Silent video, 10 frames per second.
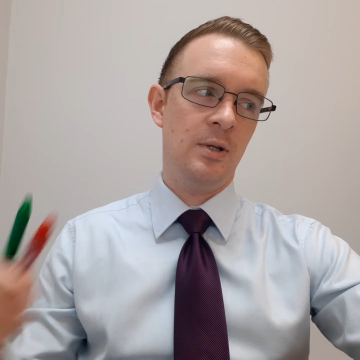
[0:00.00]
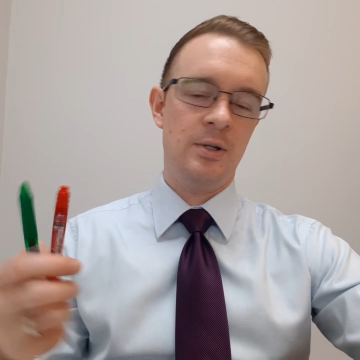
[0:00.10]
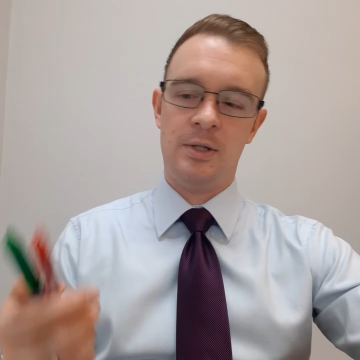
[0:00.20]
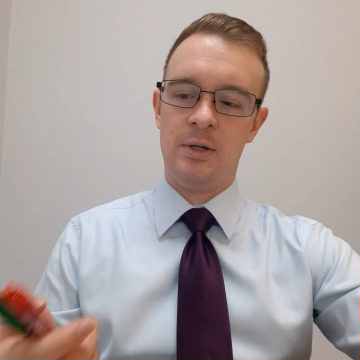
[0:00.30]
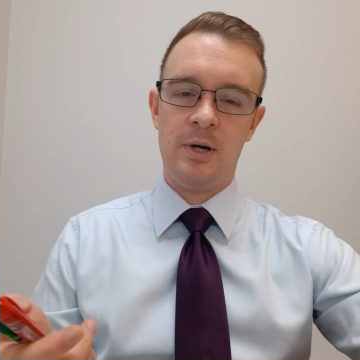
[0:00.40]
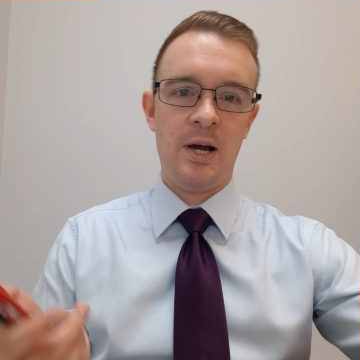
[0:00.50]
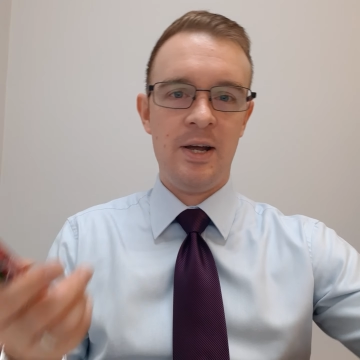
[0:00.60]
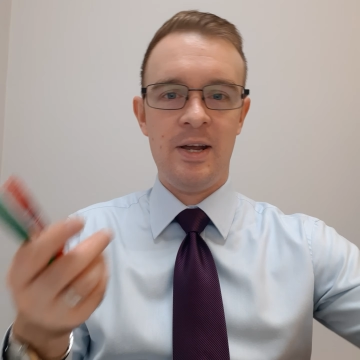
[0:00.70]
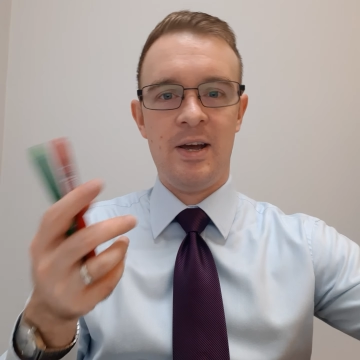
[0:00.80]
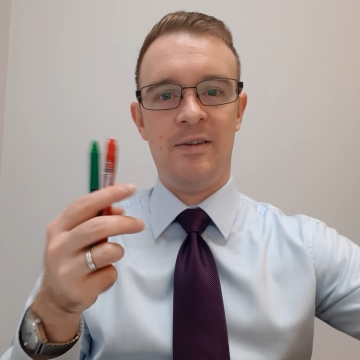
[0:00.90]
So I
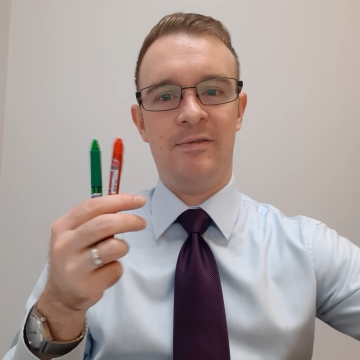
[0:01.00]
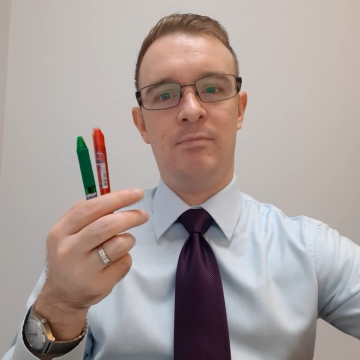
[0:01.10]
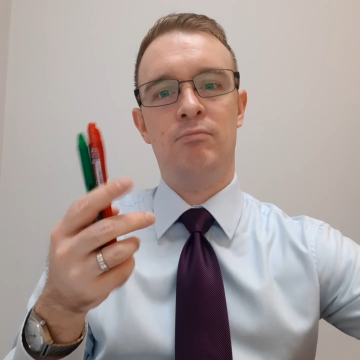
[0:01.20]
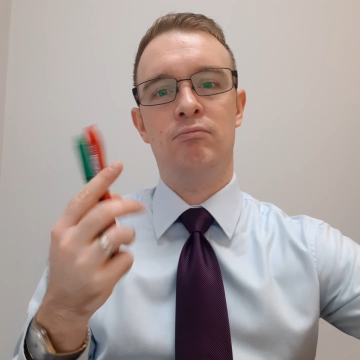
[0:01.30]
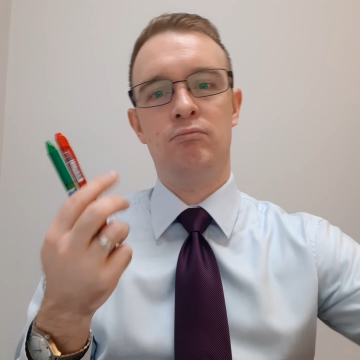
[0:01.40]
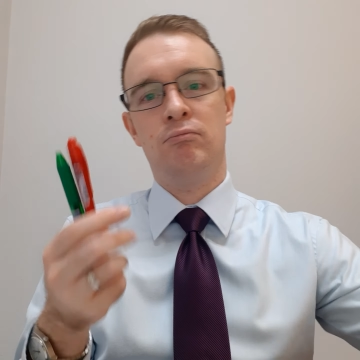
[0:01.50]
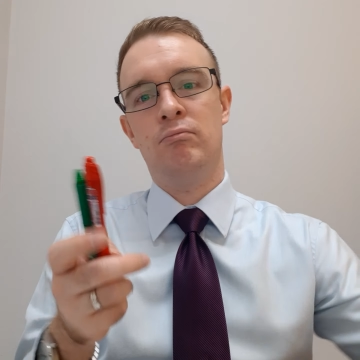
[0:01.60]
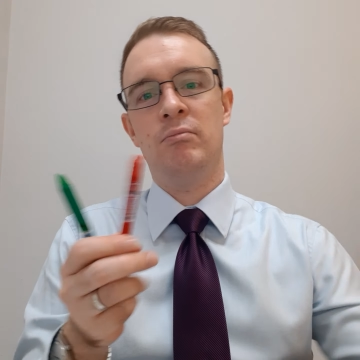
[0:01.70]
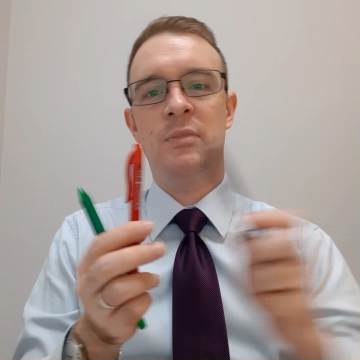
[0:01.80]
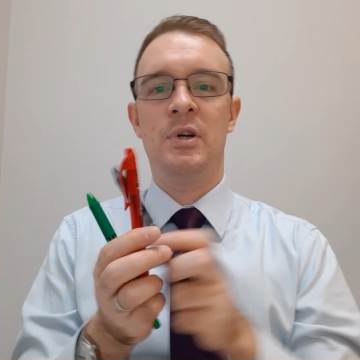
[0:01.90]
have
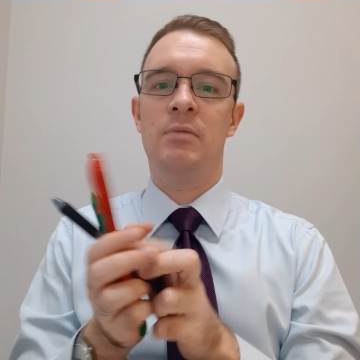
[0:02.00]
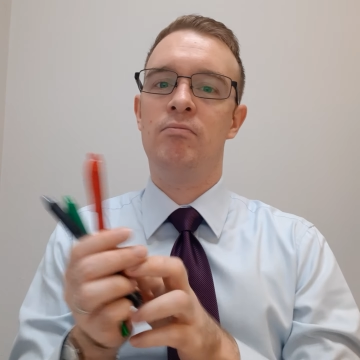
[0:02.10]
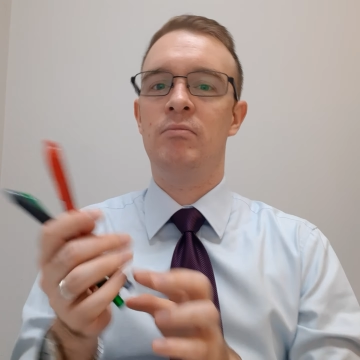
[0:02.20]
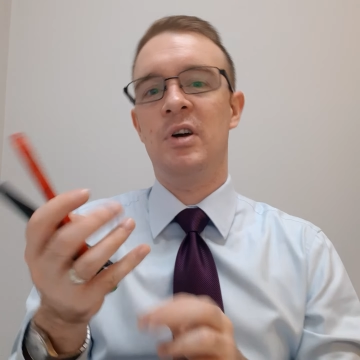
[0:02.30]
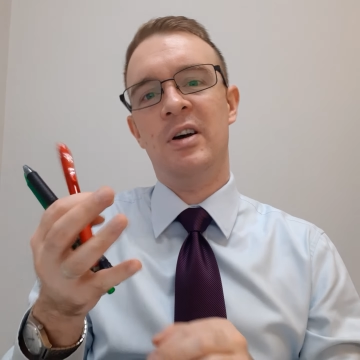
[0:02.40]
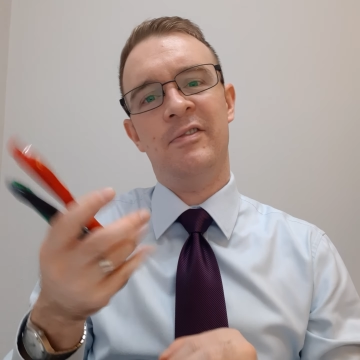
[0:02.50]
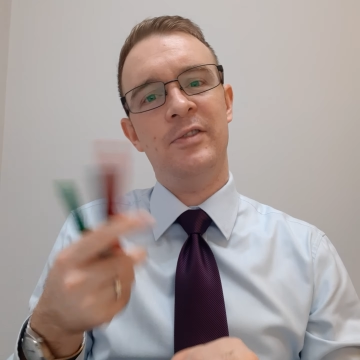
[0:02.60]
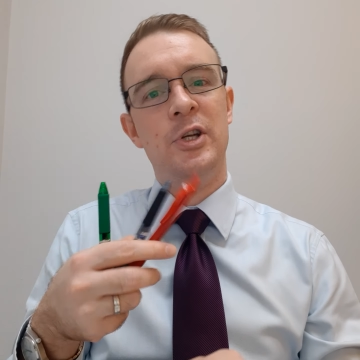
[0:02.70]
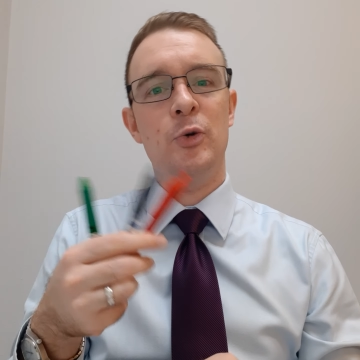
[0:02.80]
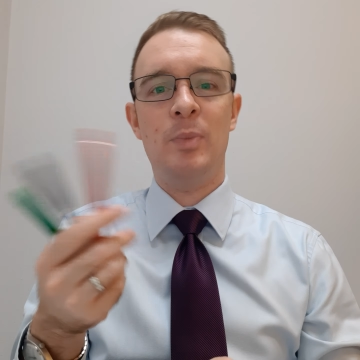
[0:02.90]
a
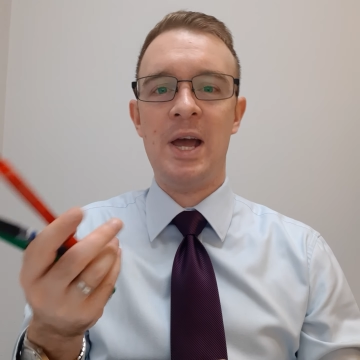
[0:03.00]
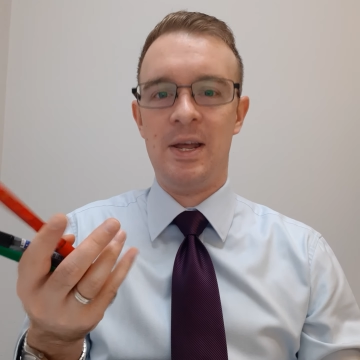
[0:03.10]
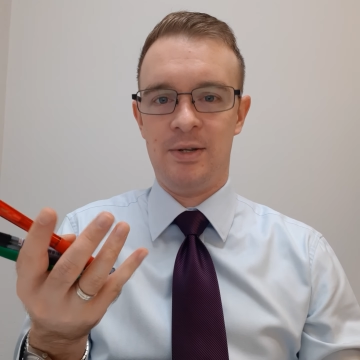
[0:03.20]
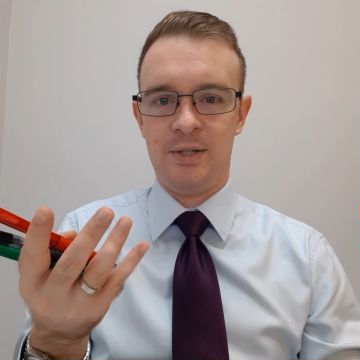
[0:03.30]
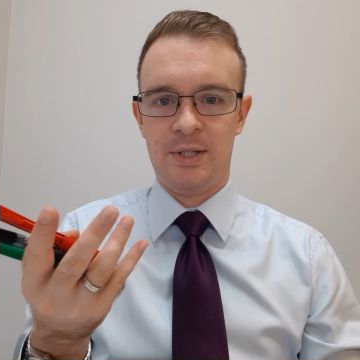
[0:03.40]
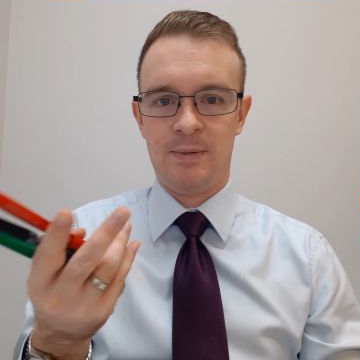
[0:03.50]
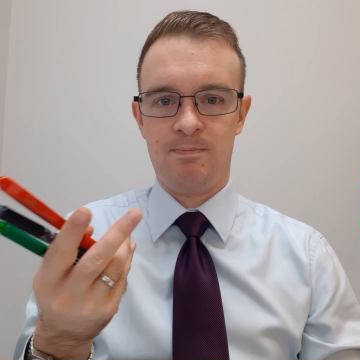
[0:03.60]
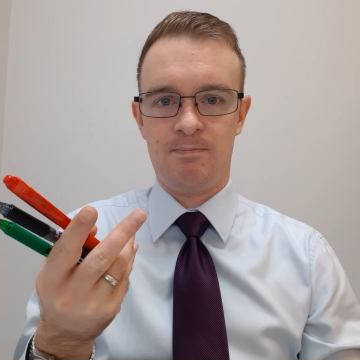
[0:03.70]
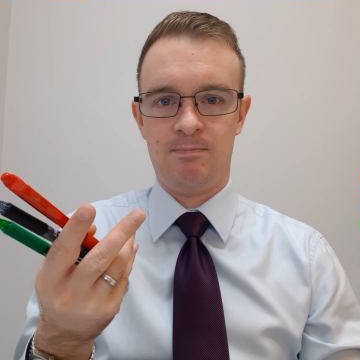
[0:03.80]
few pens,